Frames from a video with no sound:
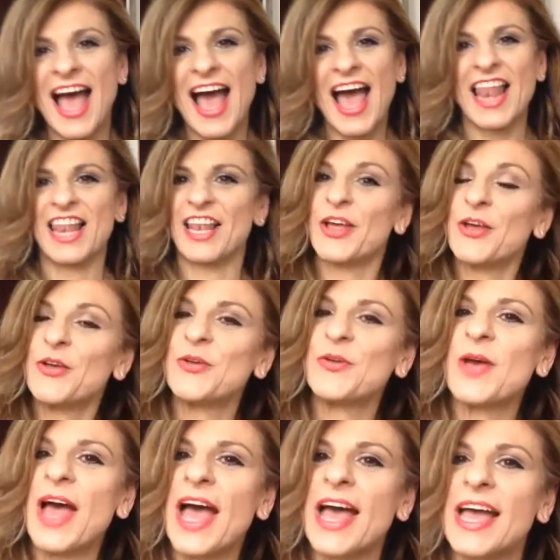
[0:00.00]
Hello
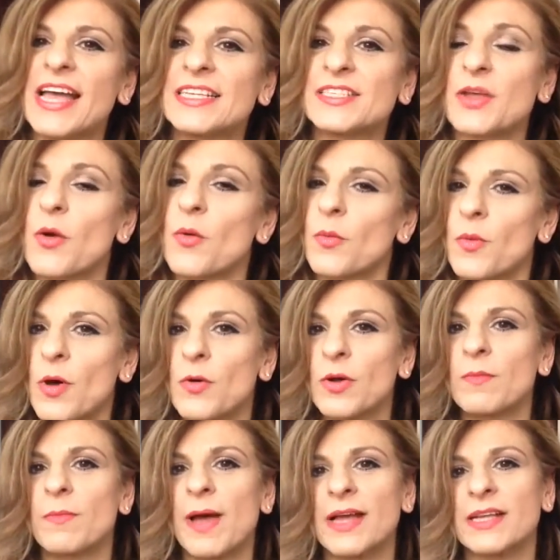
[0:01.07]
and
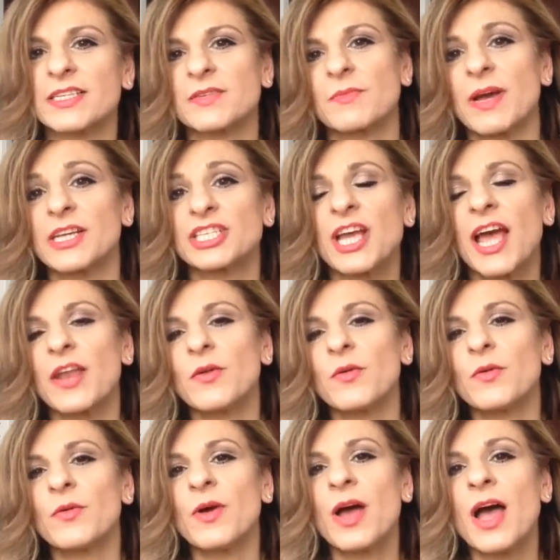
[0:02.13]
welcome back to my
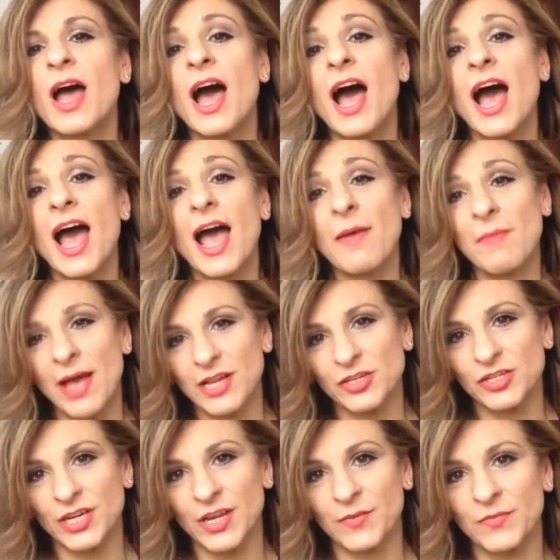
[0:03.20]
channel. I'm
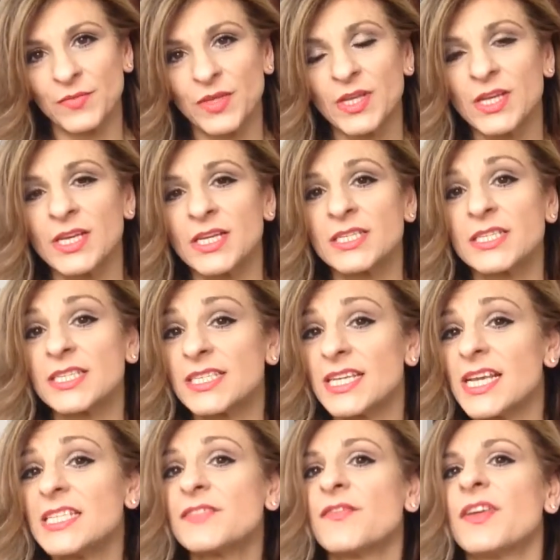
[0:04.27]
Andrea.
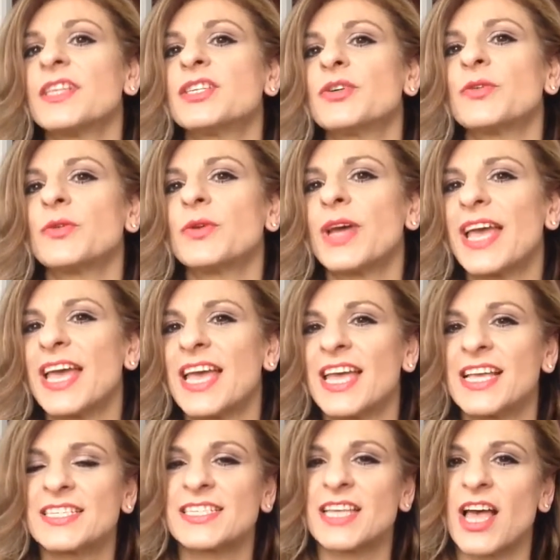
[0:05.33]
Today's video
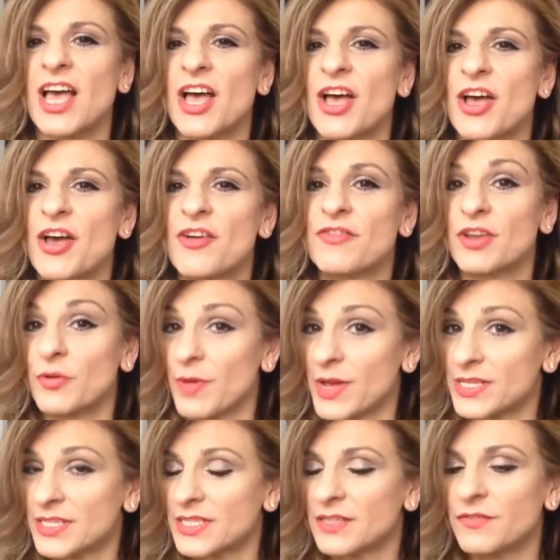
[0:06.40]
is a
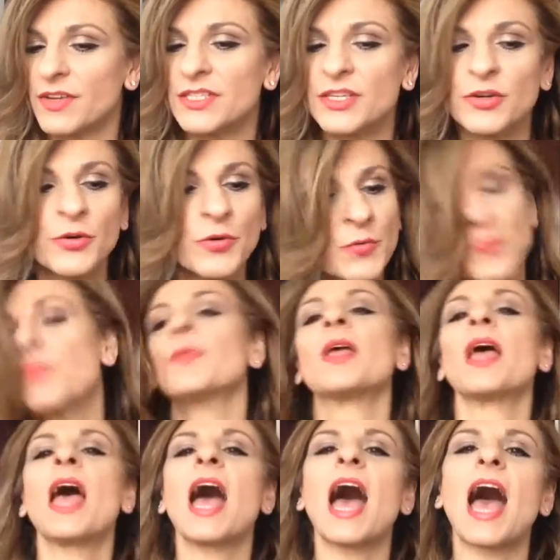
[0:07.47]
requested video
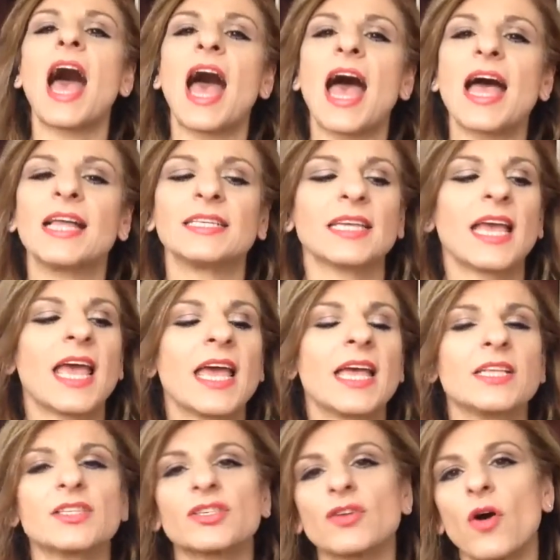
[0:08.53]
and
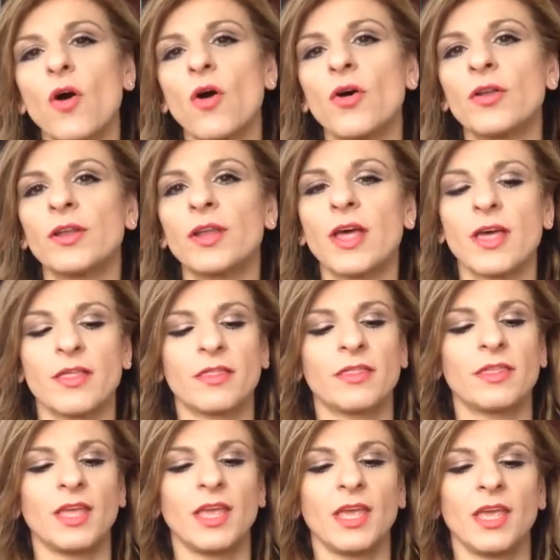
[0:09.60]
it's on
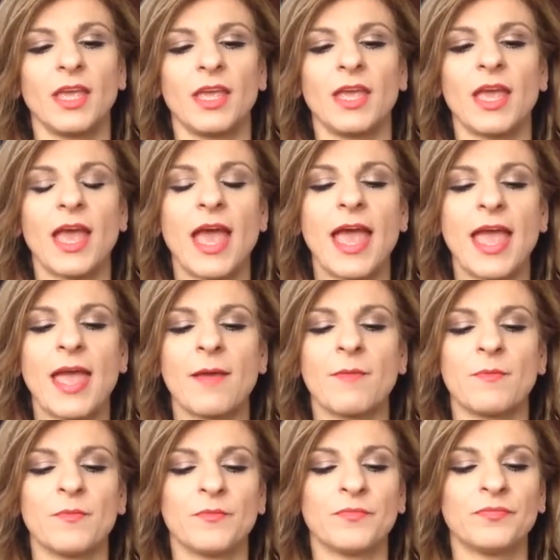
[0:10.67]
the
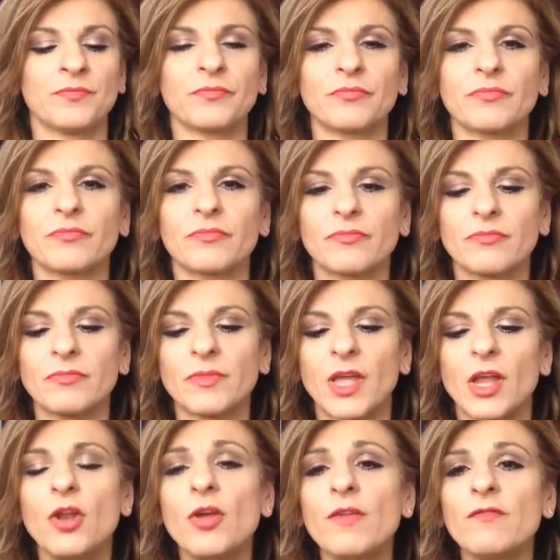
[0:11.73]
Louis
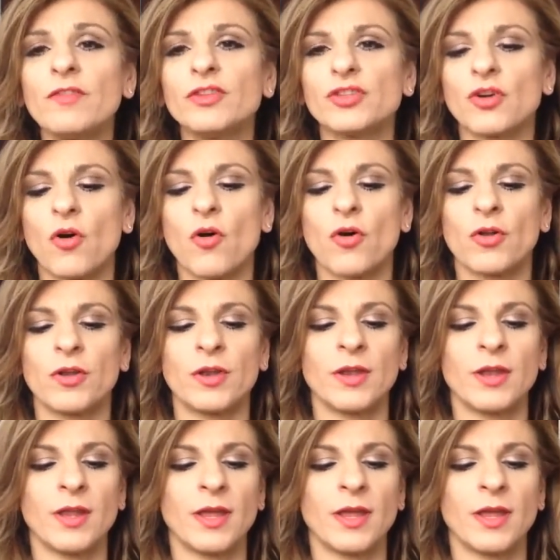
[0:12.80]
Vuitton